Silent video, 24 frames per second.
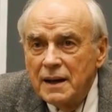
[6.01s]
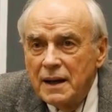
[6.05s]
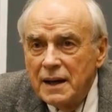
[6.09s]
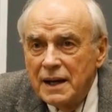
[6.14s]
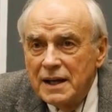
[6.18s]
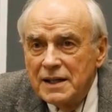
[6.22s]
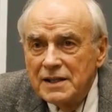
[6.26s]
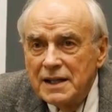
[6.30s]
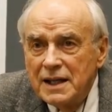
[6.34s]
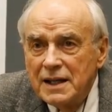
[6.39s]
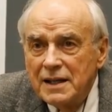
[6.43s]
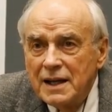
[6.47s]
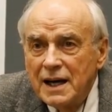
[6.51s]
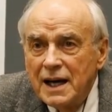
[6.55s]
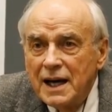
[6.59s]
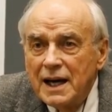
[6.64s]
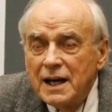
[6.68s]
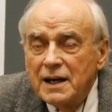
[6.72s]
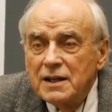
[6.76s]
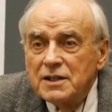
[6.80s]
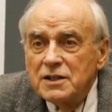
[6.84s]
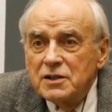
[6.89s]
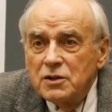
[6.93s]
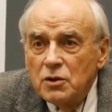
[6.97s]
is it
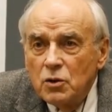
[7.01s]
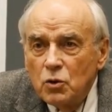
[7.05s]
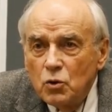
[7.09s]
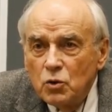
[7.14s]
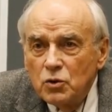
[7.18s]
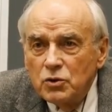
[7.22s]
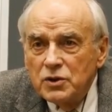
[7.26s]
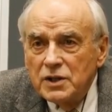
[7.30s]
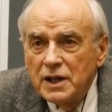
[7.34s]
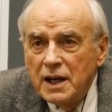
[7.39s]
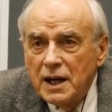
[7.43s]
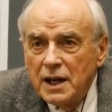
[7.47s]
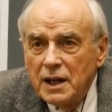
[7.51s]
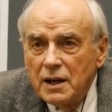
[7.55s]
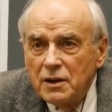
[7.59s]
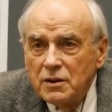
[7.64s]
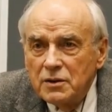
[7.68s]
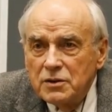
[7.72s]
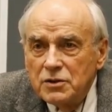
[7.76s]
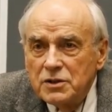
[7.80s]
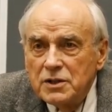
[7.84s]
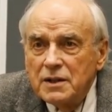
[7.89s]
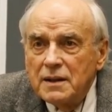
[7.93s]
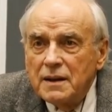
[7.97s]
heads or
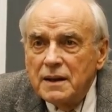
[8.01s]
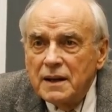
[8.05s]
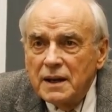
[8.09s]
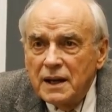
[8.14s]
tails?